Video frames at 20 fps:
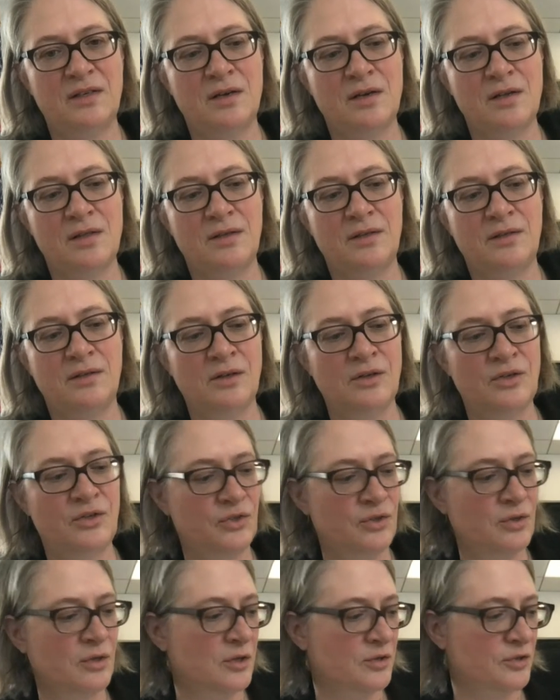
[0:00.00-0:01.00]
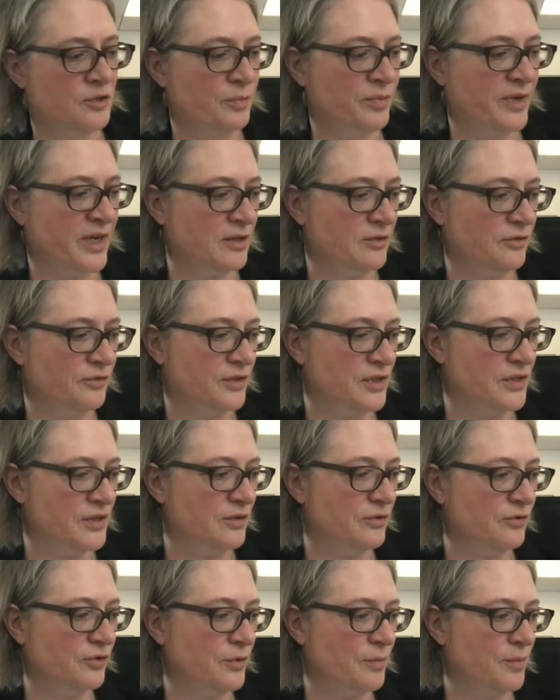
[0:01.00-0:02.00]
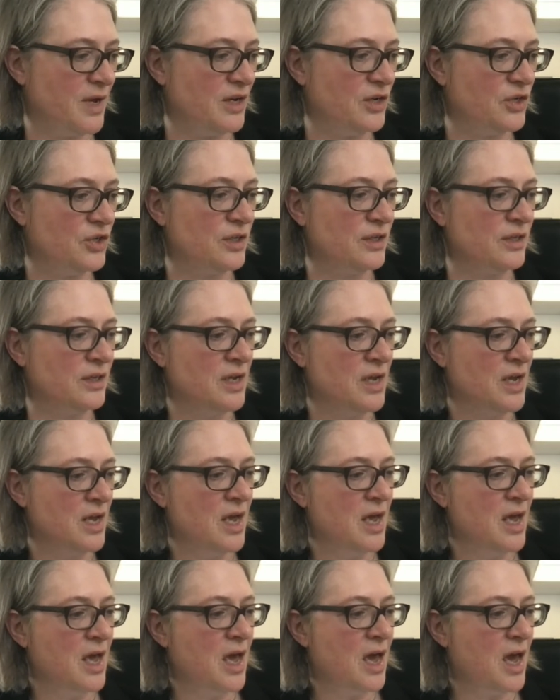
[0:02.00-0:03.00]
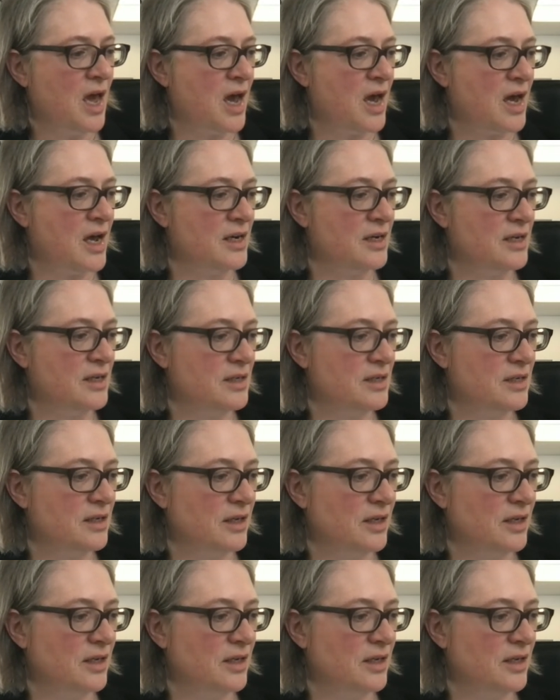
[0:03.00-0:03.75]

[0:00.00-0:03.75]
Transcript: the spread of disinformation. And